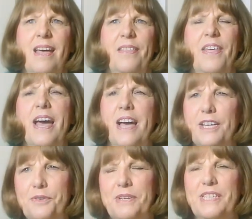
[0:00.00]
The
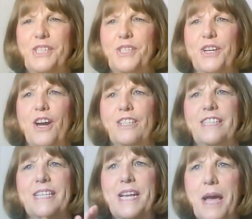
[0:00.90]
hundreds
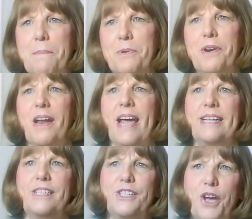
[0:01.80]
charts, number
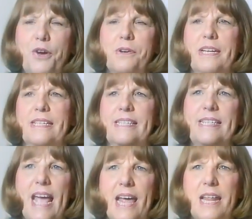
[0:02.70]
lines, tokens,
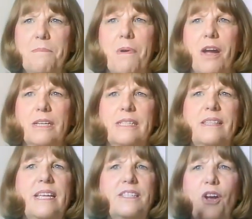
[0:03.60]
tally marks,
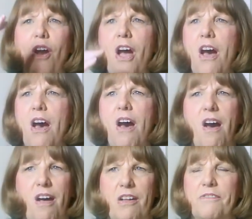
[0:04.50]
these are
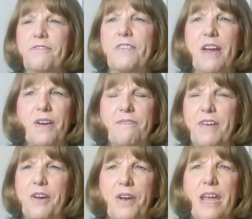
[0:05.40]
all
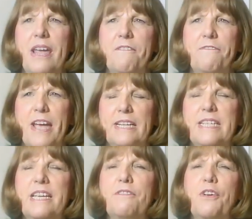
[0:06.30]
very
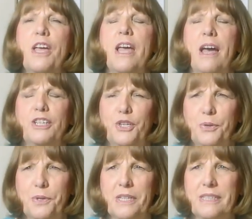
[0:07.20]
effective
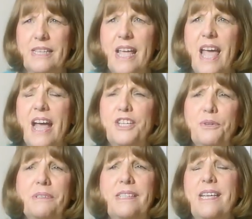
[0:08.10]
tools, and
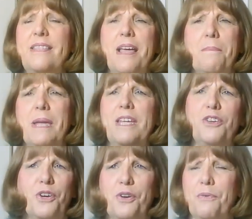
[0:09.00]
you will see them in
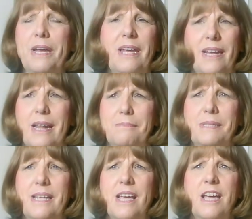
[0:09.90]
your
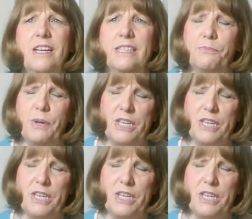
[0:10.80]
curriculums. When you